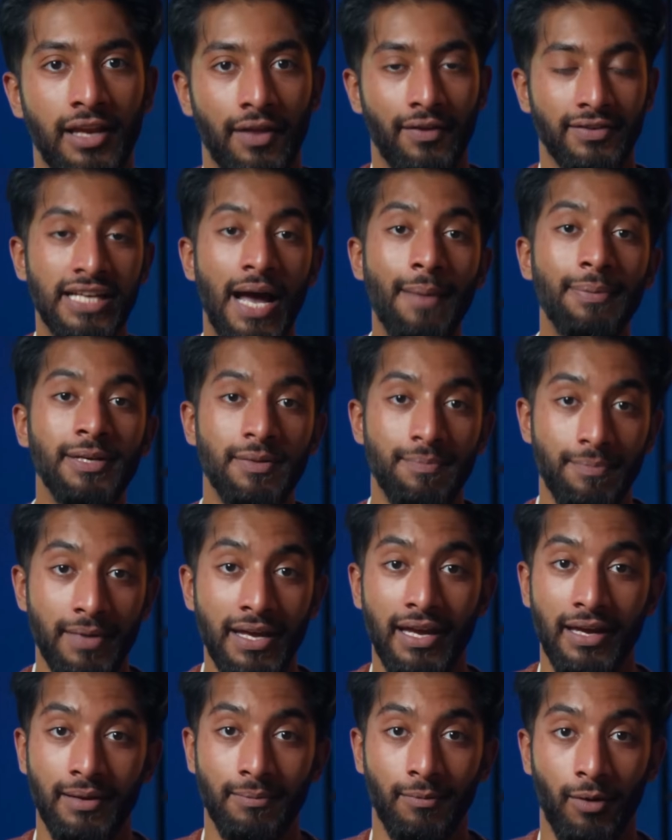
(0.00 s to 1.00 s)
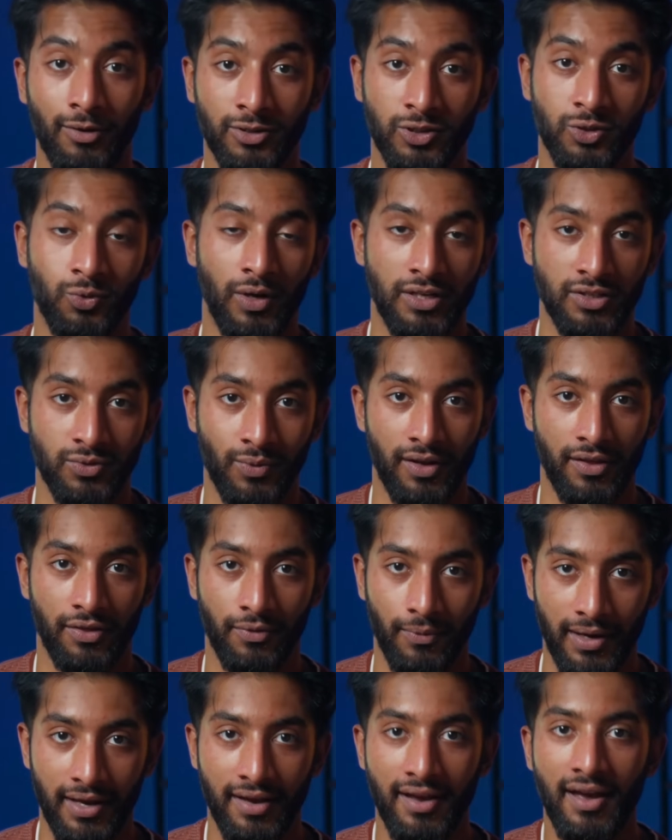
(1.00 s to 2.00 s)
Now, this happened to me in March of
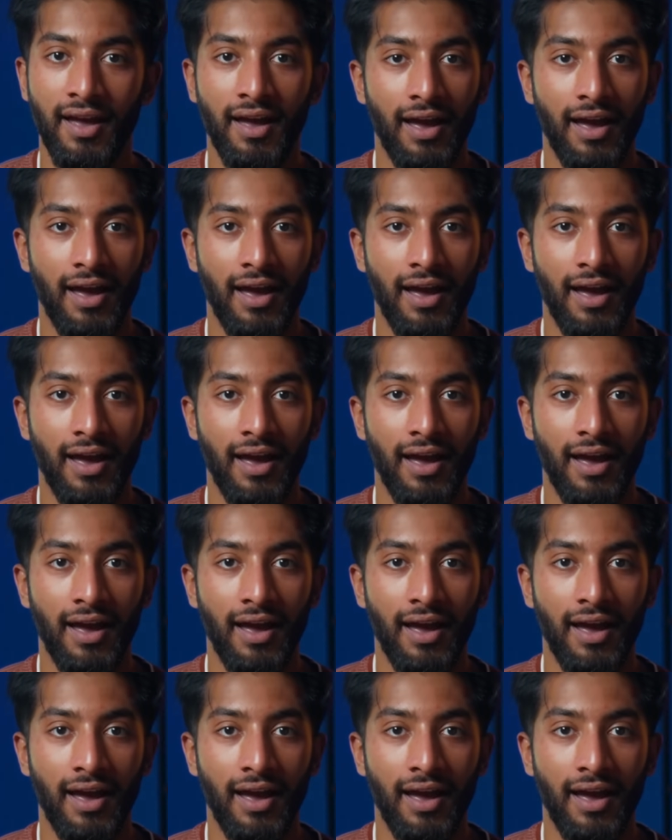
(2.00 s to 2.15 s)
2023.